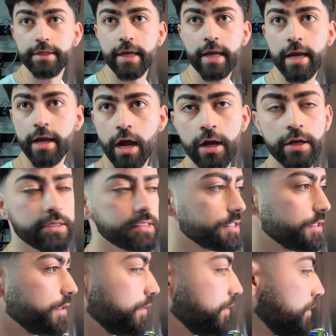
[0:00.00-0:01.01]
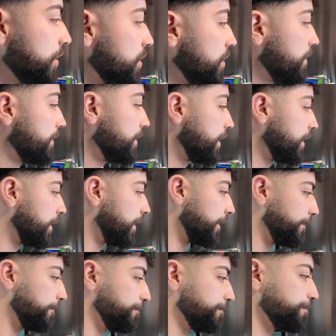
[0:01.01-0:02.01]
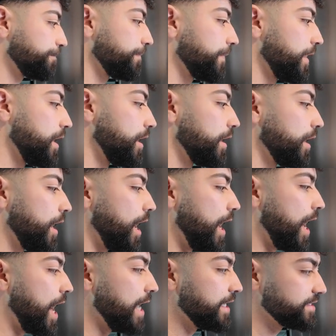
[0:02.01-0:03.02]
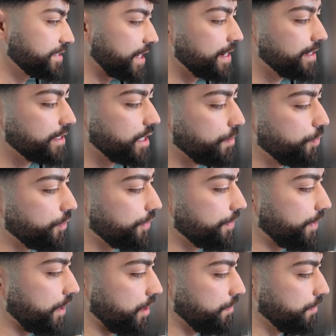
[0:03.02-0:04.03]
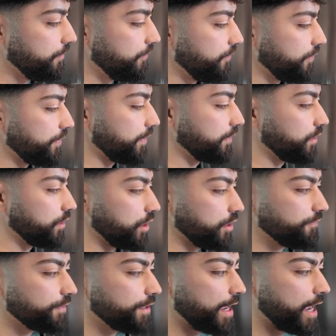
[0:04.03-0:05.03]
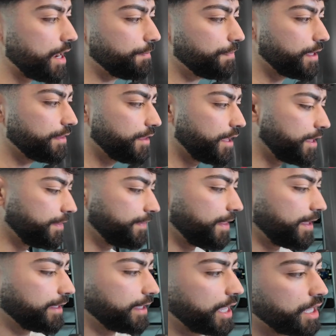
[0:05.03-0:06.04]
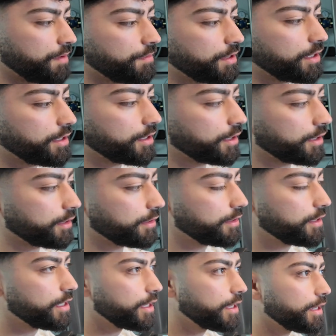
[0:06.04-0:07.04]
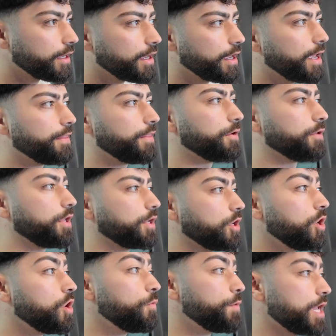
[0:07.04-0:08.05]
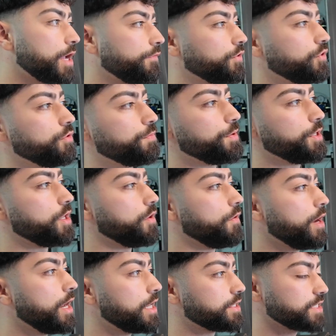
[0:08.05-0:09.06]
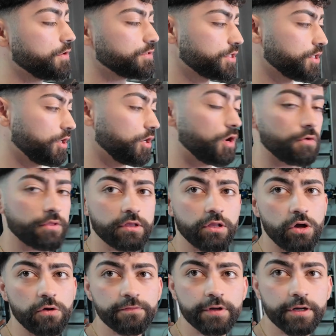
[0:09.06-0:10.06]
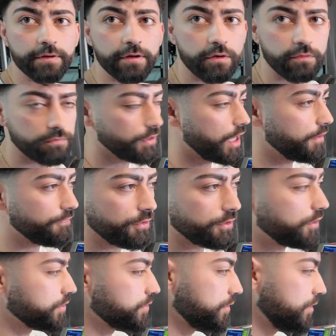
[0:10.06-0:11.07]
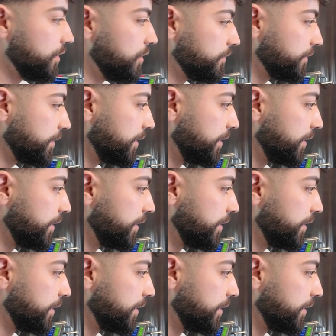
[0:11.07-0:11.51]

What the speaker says: Yeah, honestly, no. I signed up with them for the delivery app, and then they came in here, and they're like, "Oh, we have a new POS." I was gonna go with Clover. Everyone goes with Clover.